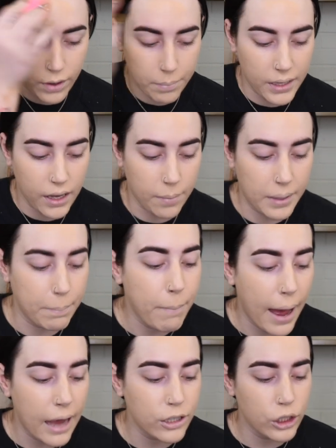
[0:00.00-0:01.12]
from becoming
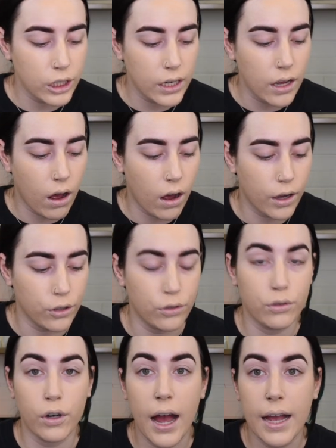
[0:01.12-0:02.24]
patchy on
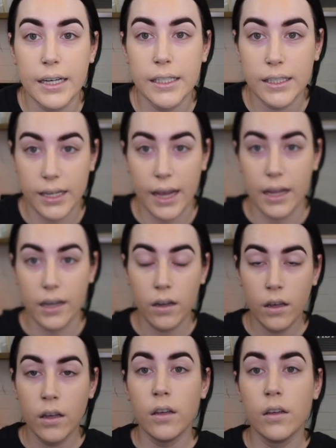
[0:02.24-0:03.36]
dry skin?
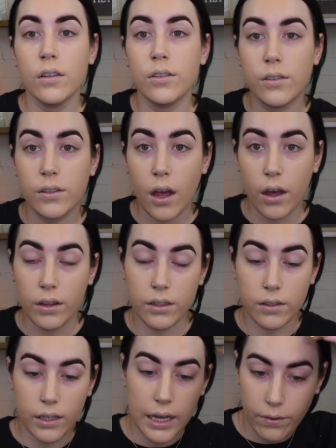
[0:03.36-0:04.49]
So
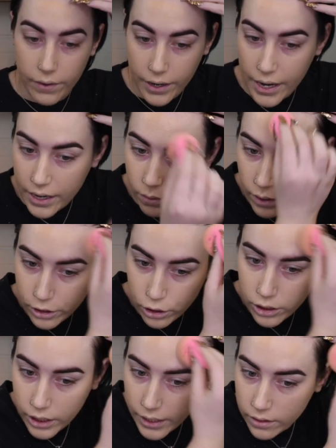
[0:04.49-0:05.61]
this is a great
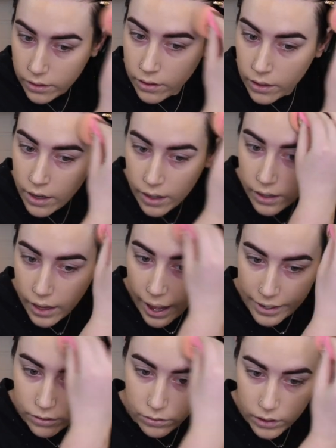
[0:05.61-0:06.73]
question.
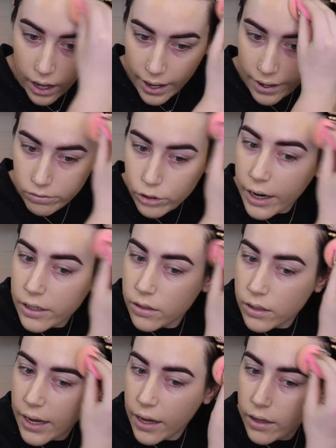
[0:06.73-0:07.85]
I do not have dry
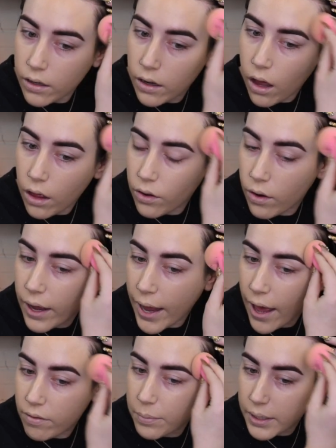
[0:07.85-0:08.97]
skin, although I
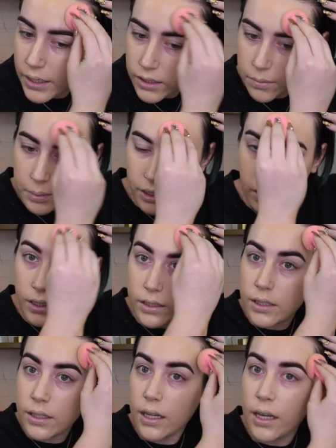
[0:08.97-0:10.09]
have been
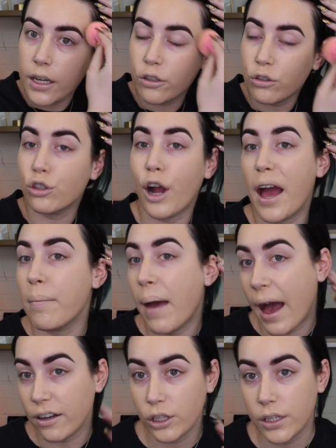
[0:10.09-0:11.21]
experiencing dry
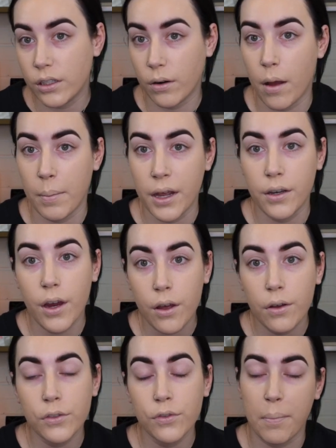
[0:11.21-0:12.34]
patches around my
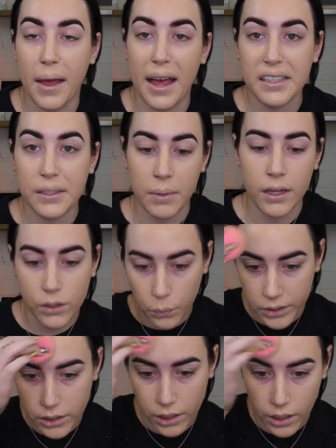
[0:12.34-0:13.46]
nose from my eczema this
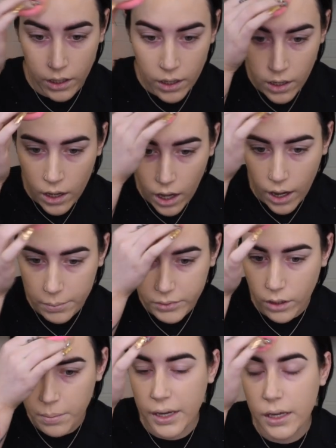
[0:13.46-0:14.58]
winter.
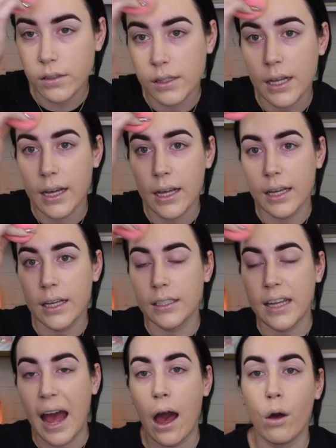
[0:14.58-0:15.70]
So the biggest thing
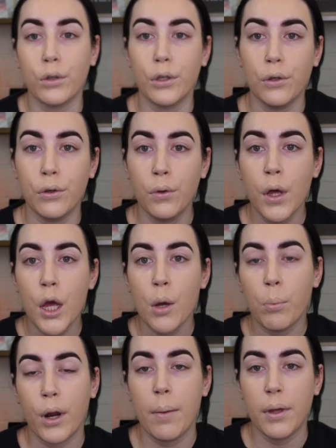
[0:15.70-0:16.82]
is how you
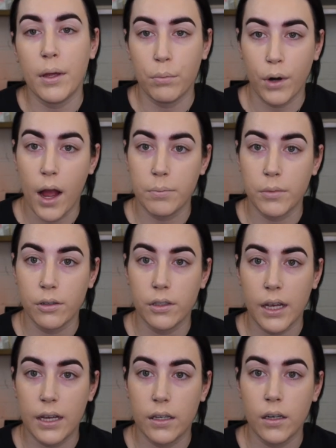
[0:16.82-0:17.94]
prep and prime your
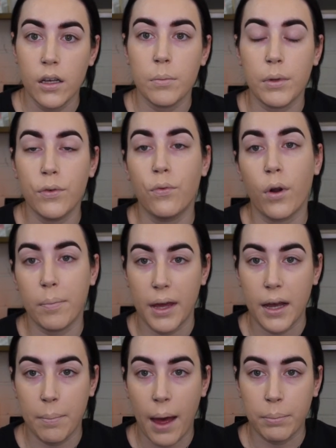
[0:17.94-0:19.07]
skin before
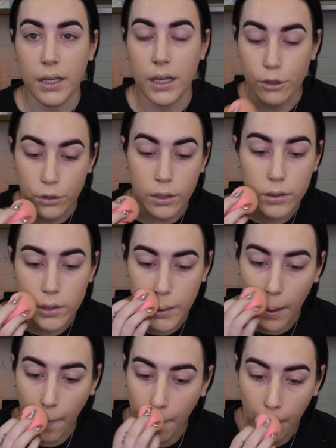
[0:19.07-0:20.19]
makeup application.
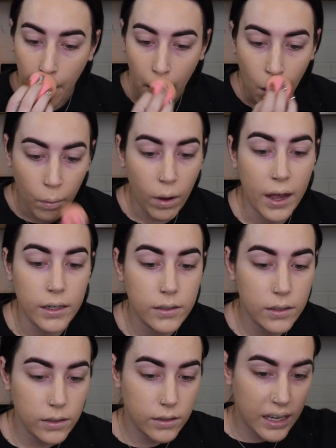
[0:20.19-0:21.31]
So what
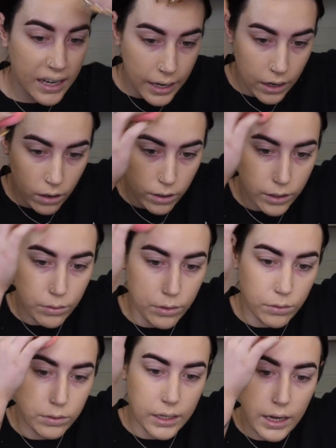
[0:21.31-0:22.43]
skincare are you
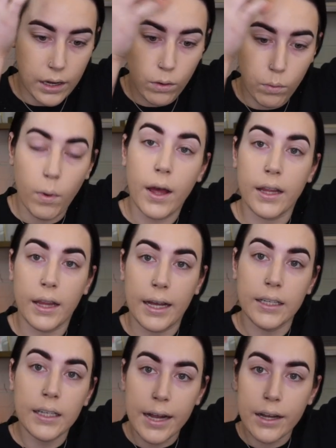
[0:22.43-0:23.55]
using? What
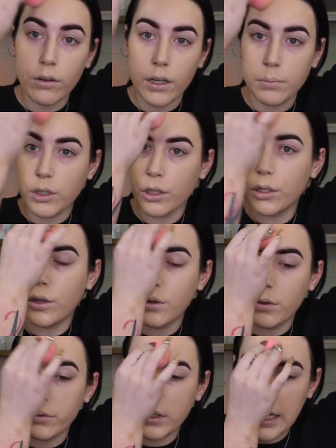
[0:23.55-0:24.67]
like night creams are you
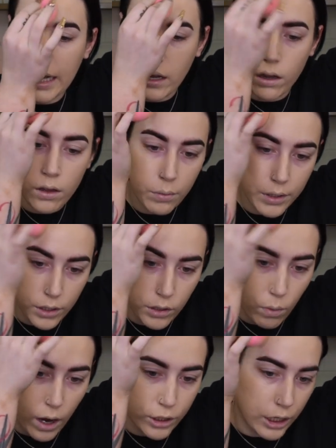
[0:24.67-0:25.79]
using? What are
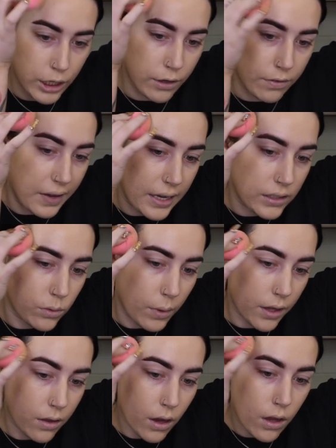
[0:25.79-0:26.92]
you washing your face
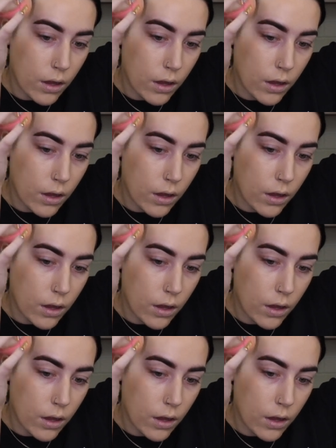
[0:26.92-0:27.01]
with?